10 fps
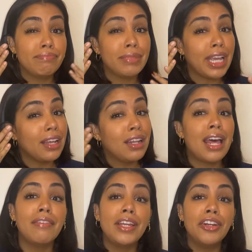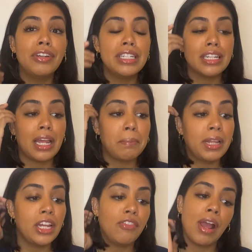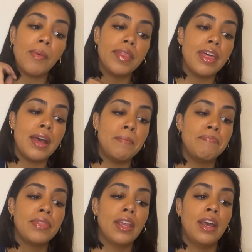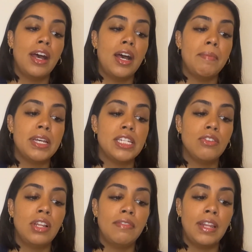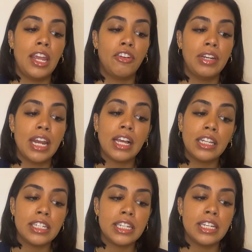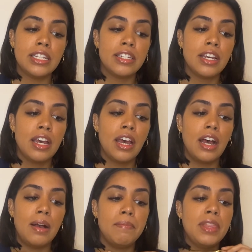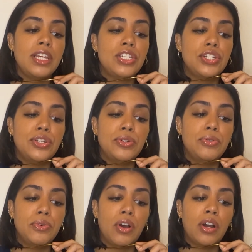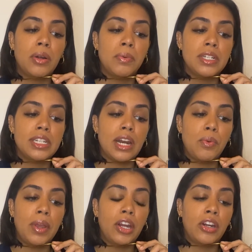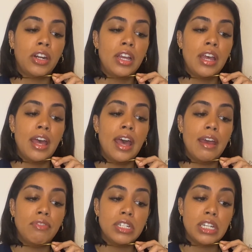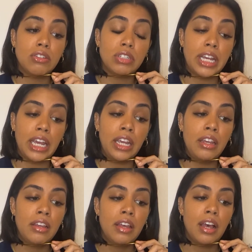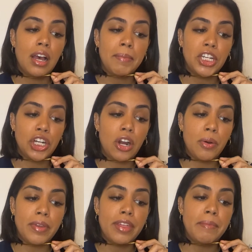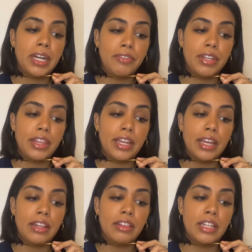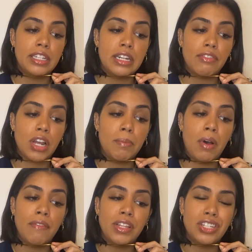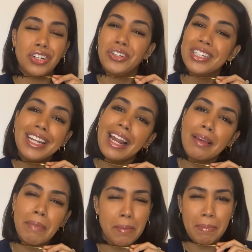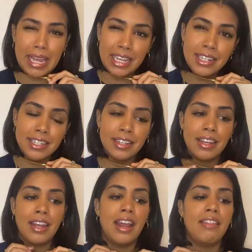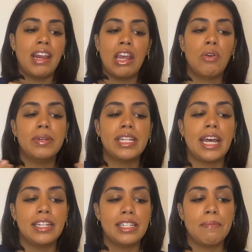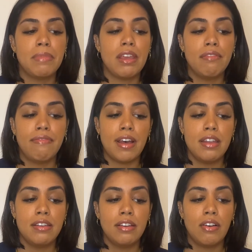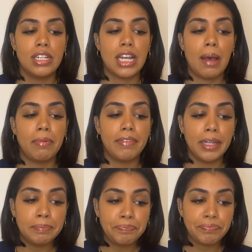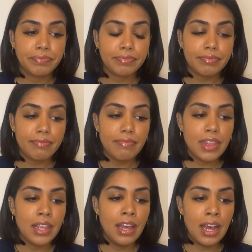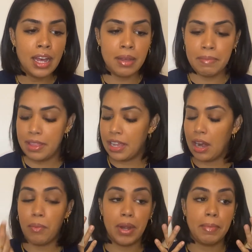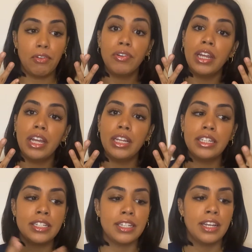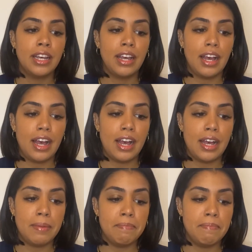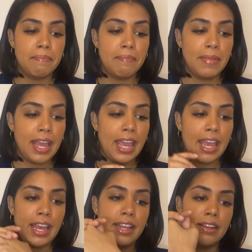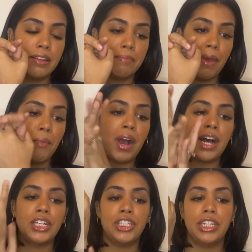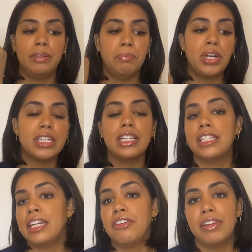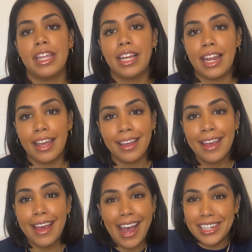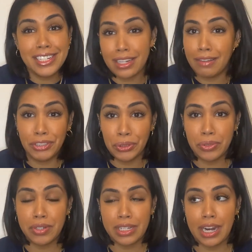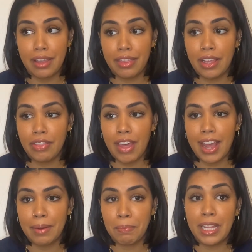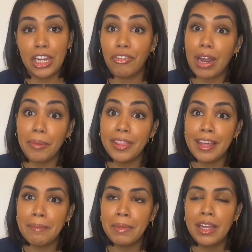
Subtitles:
like a lot of earrings and like playing around with them. I still love layering necklaces. These two are ones that I wear every single day. I shower with them and everything, and these never come off. These are usually like my base, and then I always add something fun on top of it. And then I wear my rings, and my watch and bracelets and everything. Like, I just love jewels, and I think that playing around with them